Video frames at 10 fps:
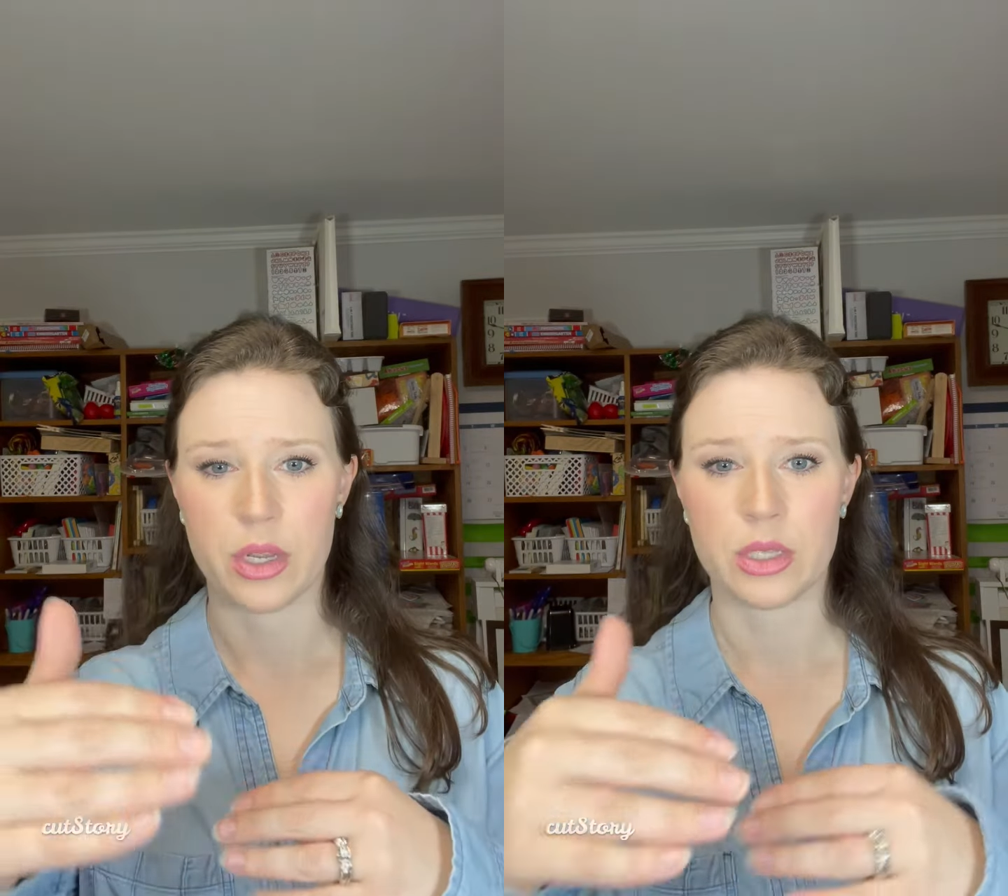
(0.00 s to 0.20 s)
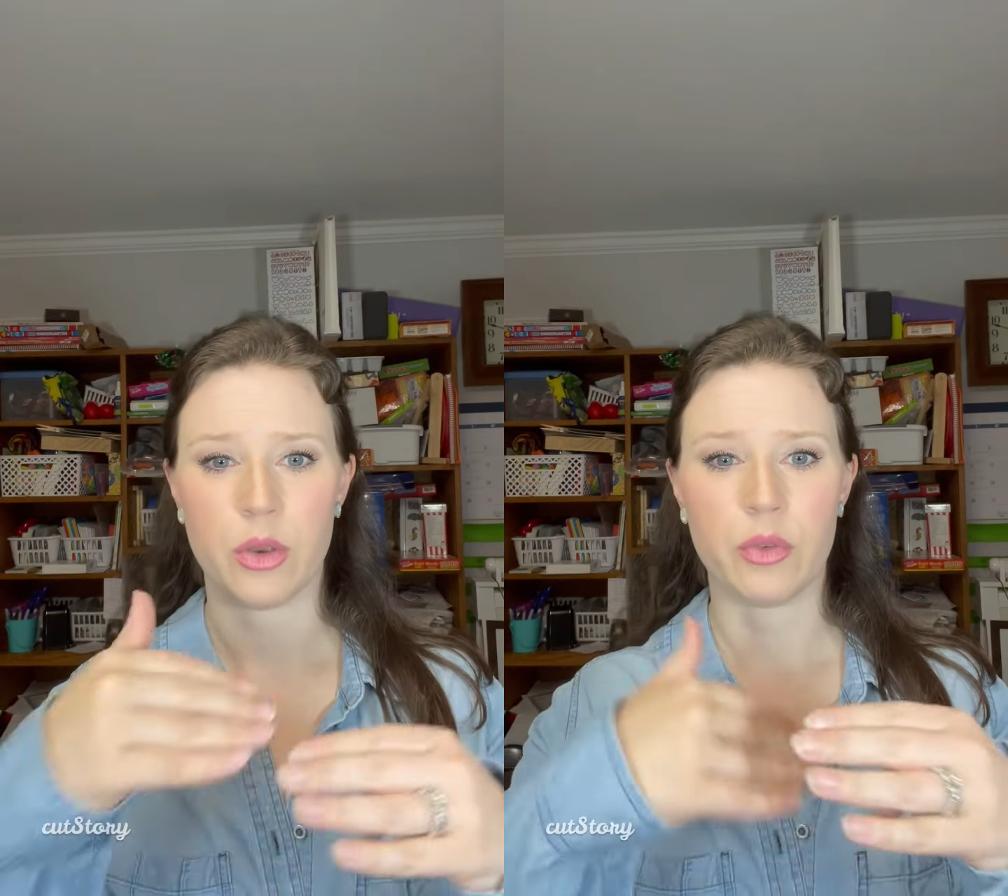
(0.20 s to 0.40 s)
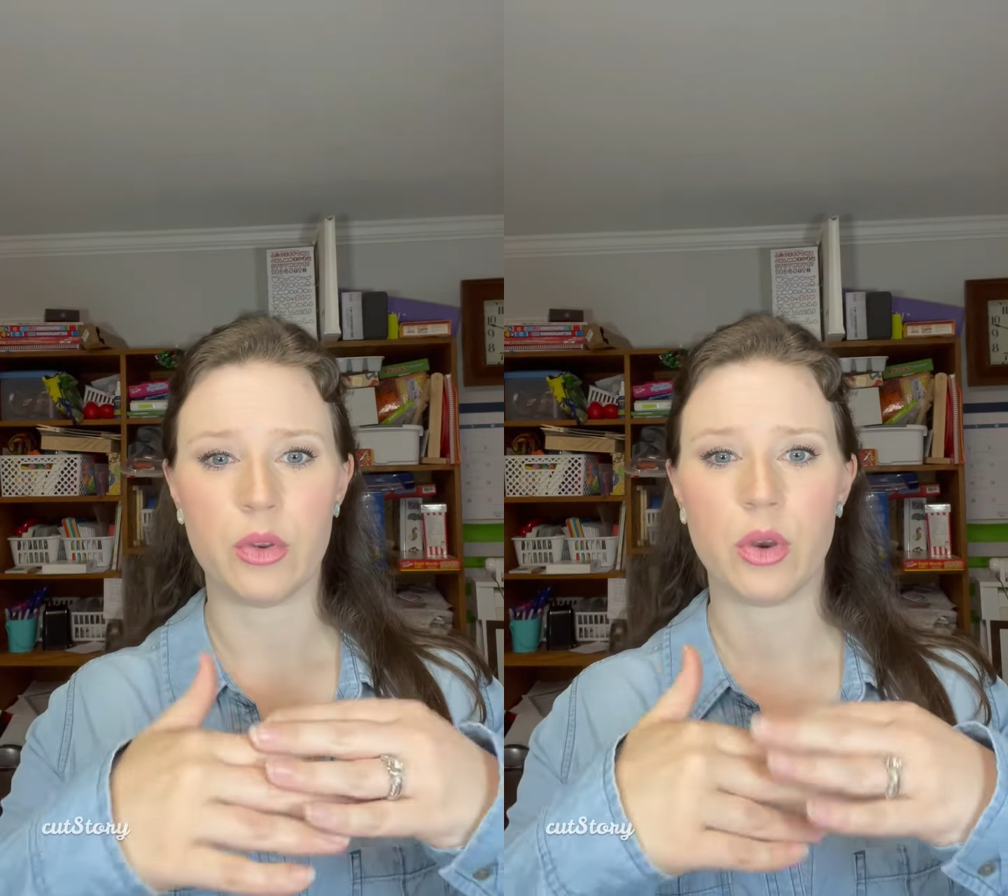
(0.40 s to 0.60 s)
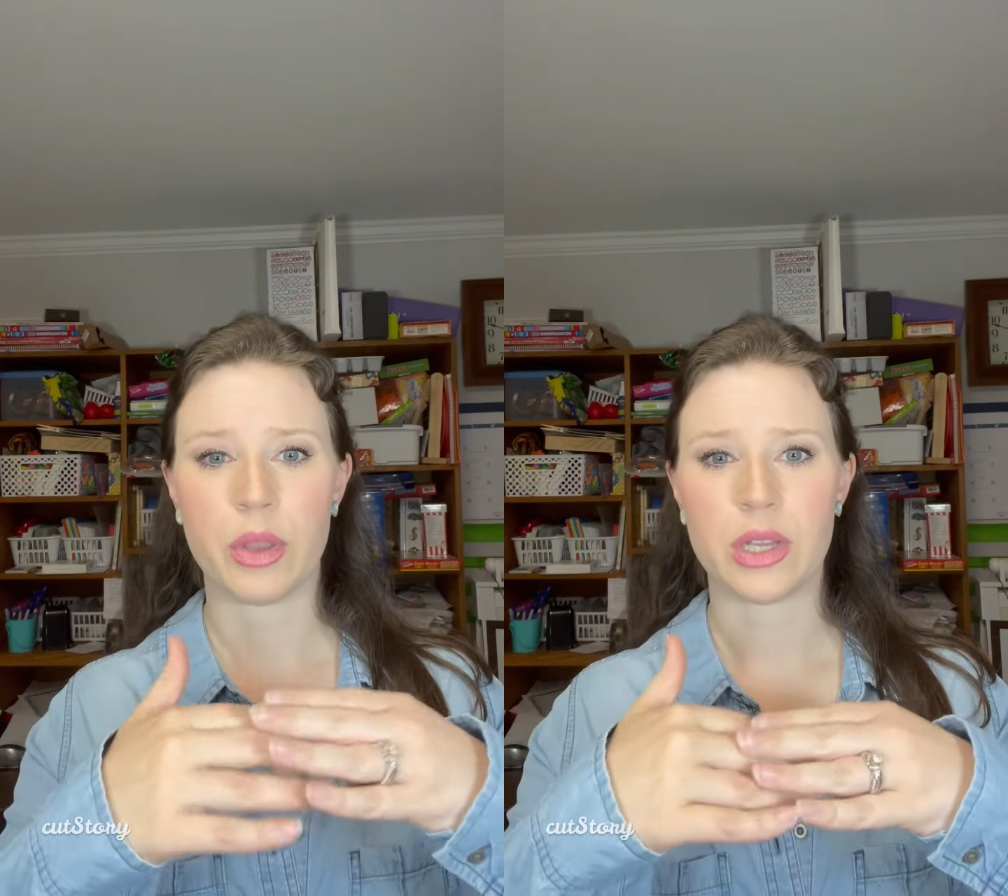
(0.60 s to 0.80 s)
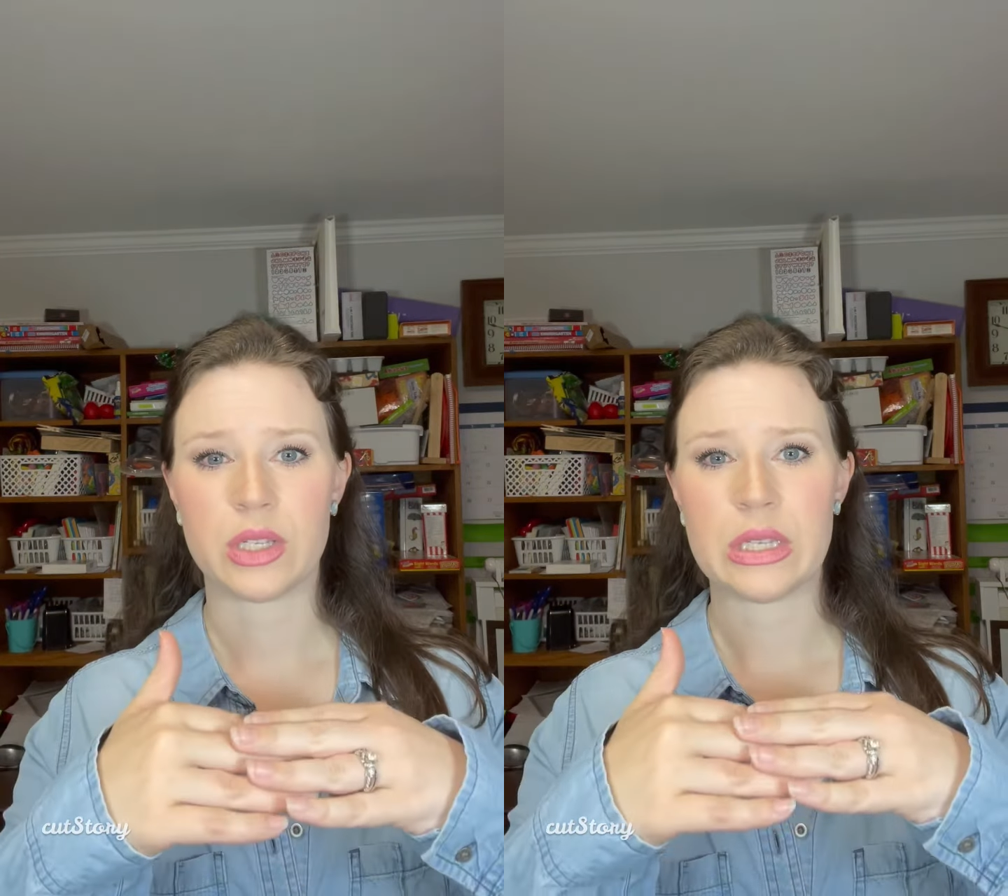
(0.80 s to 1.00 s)
And so if you don't
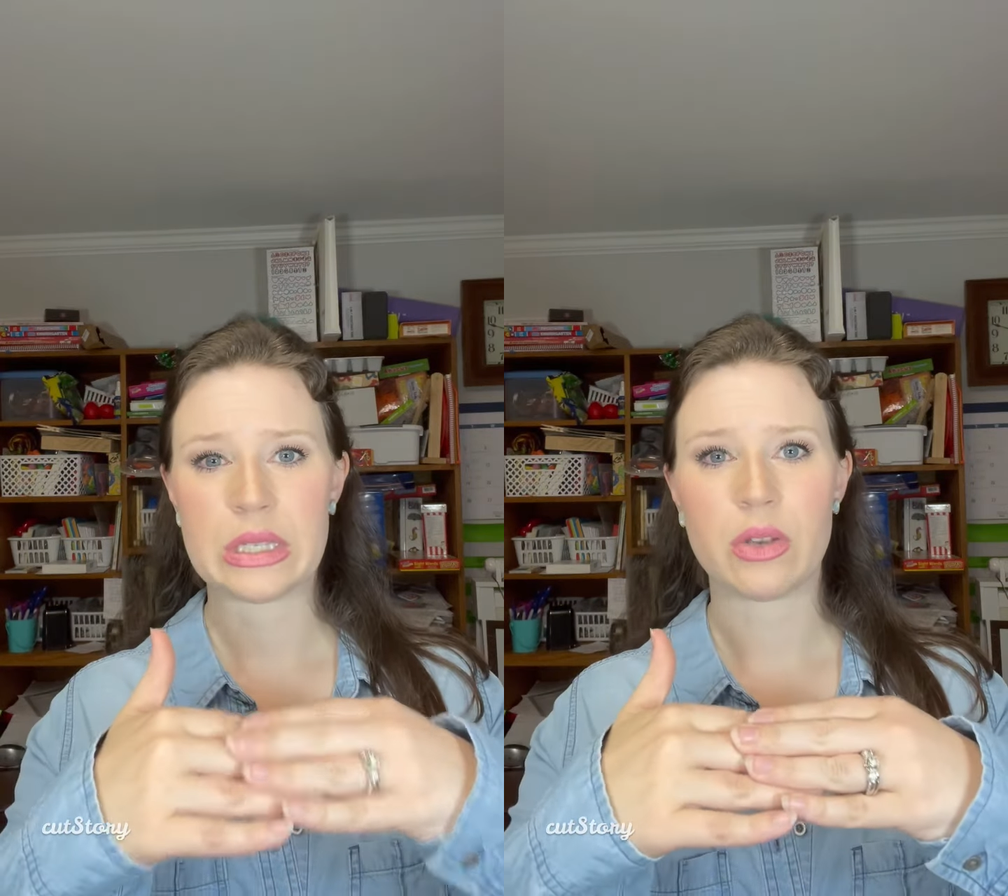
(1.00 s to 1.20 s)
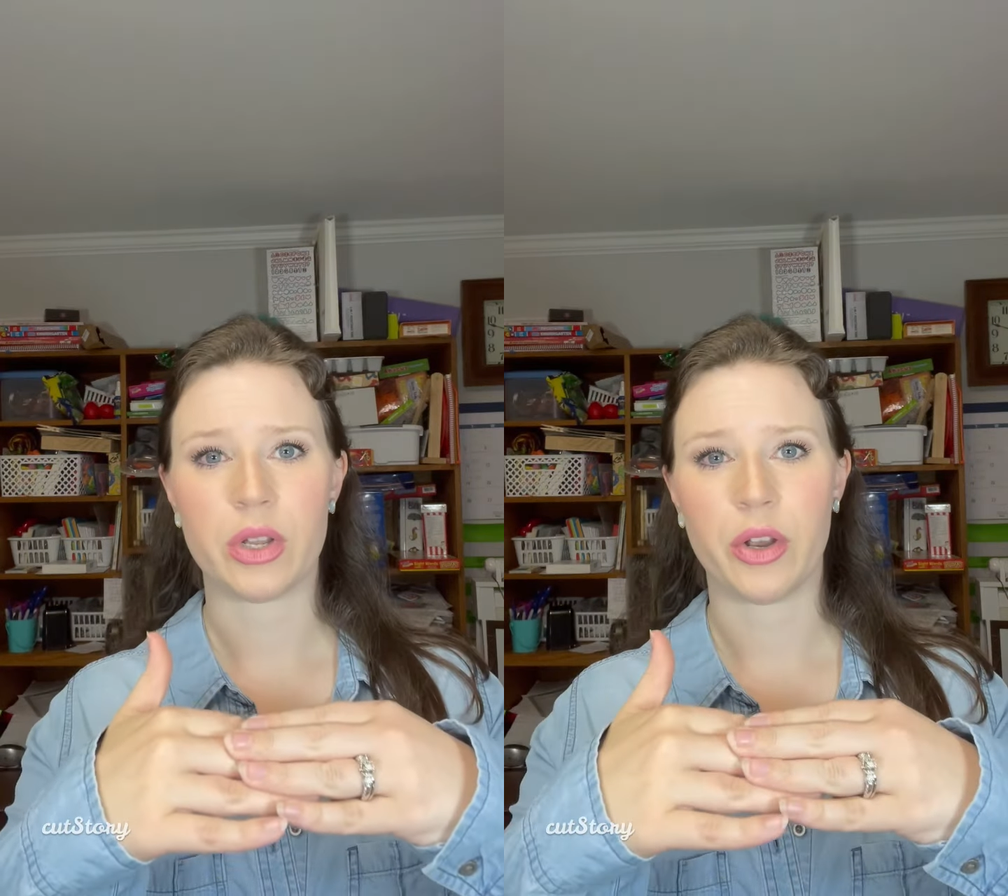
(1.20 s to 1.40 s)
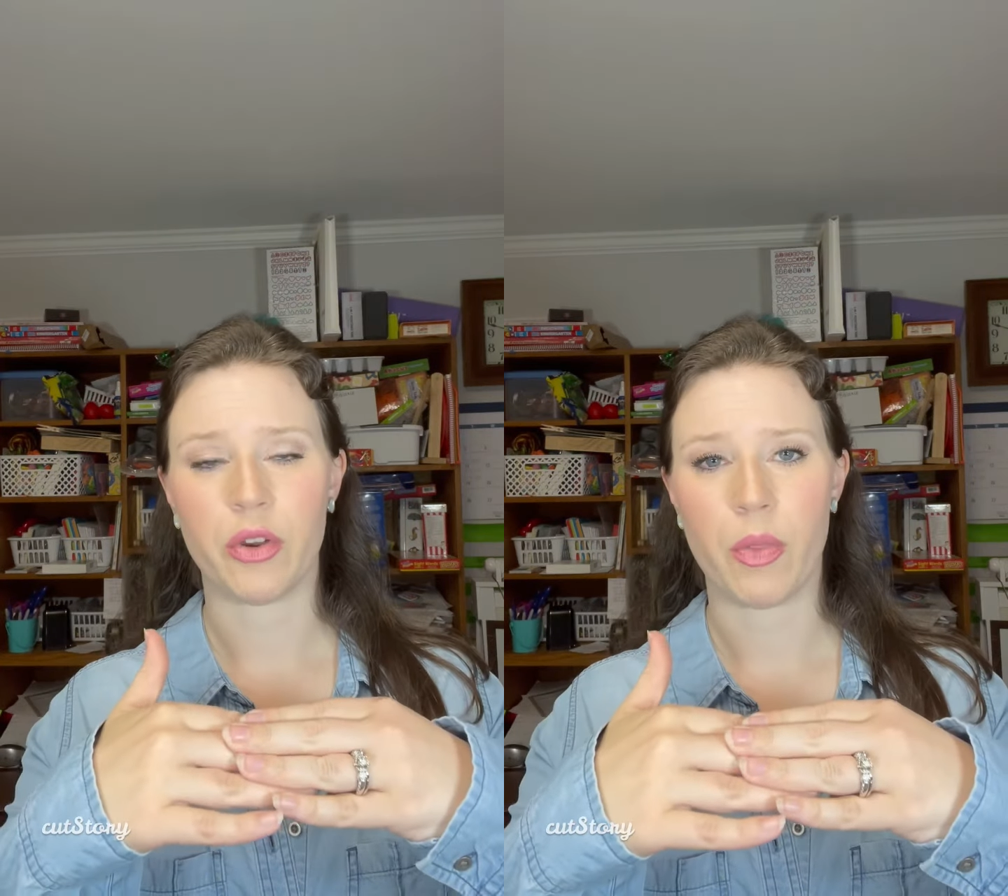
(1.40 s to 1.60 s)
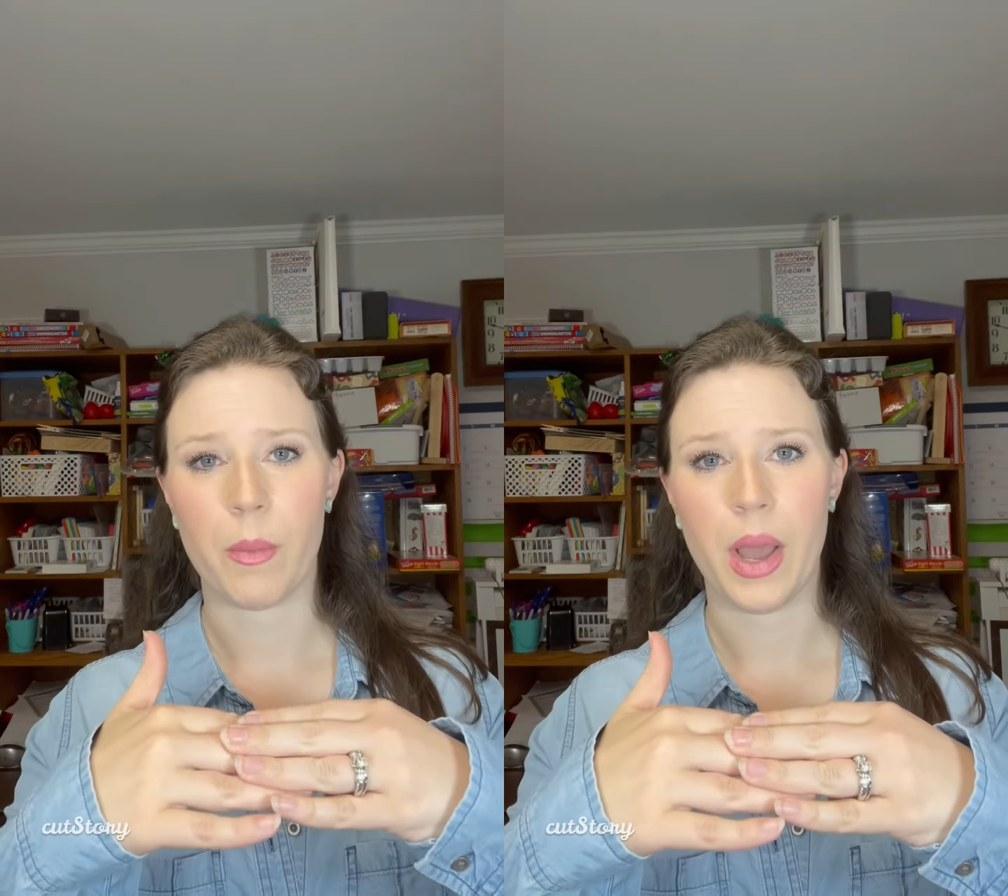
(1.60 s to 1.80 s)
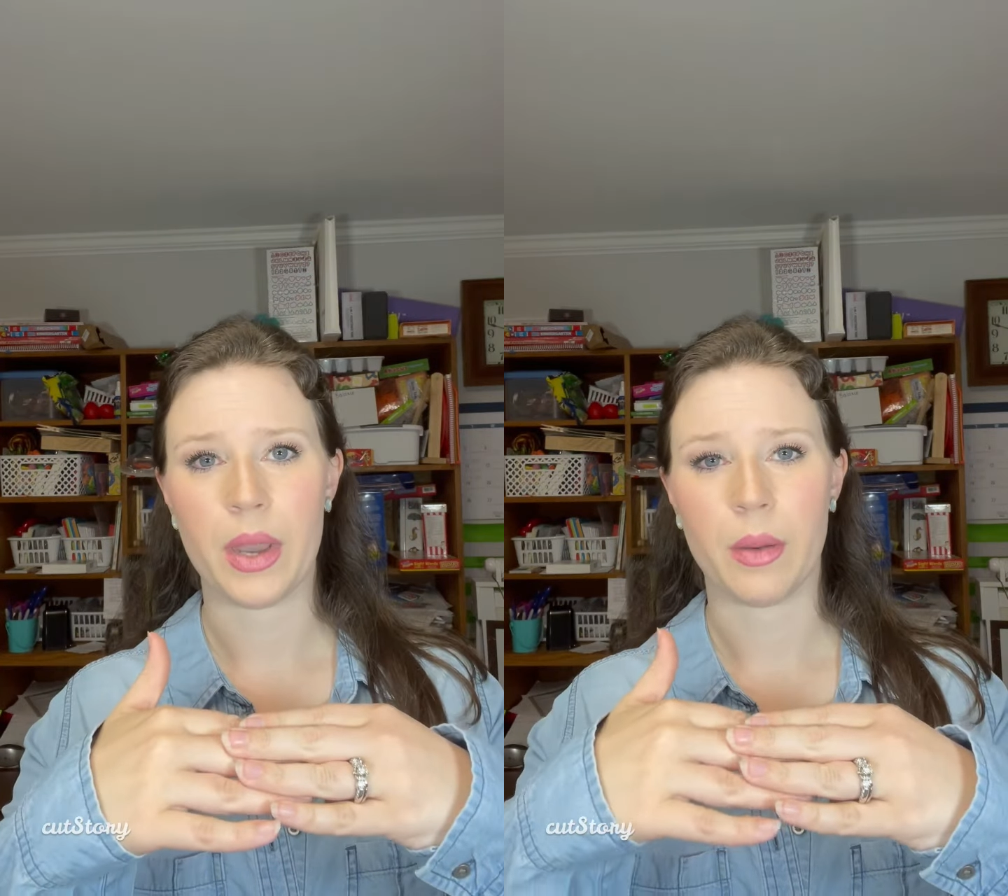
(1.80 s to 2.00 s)
catch this skill down here on the
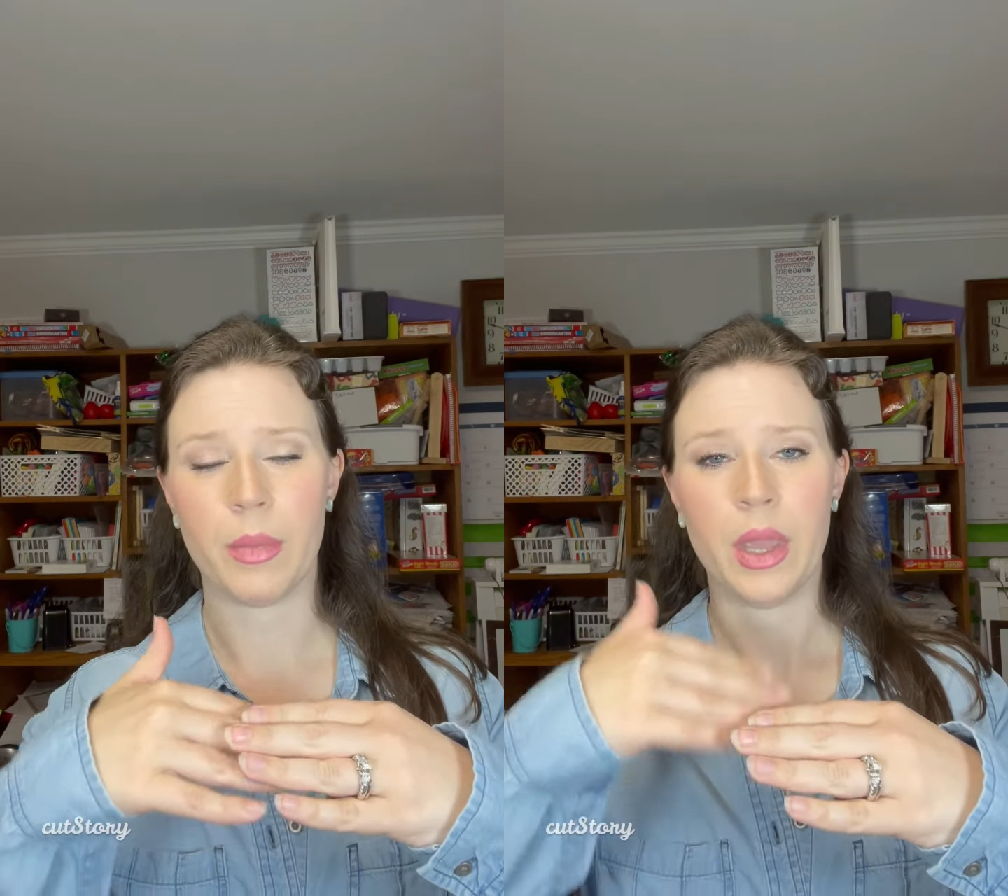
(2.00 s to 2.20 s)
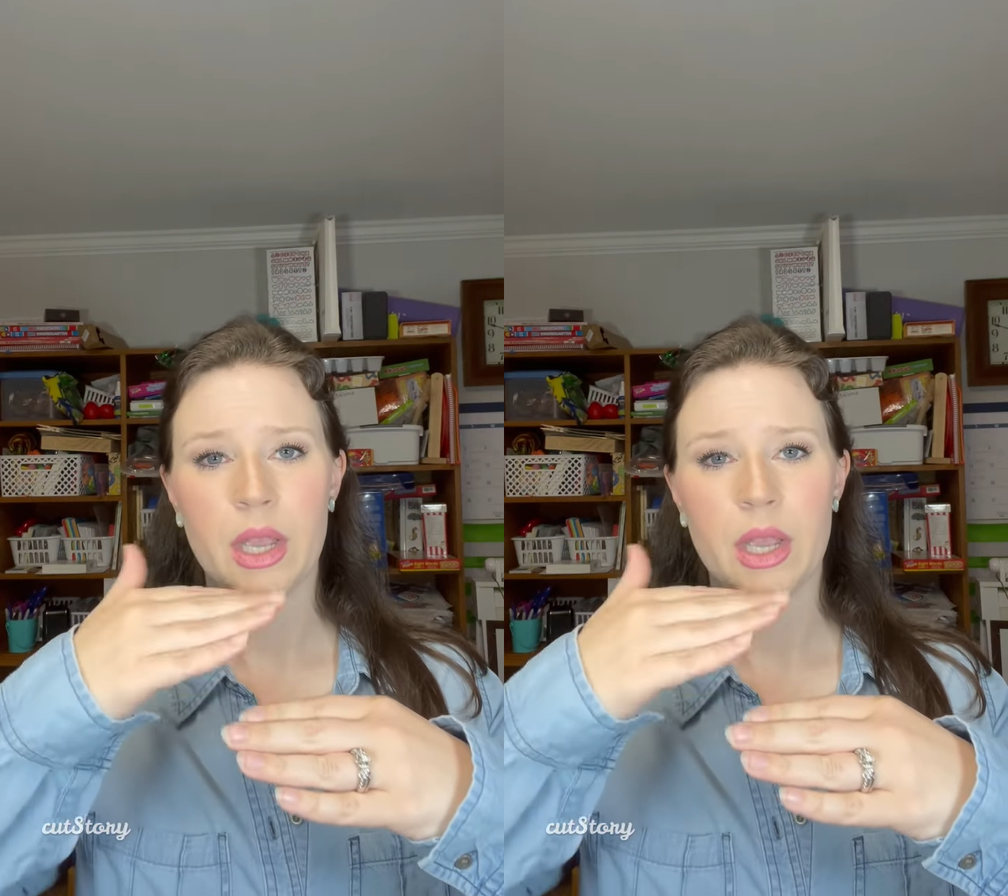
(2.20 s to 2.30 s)
bottom,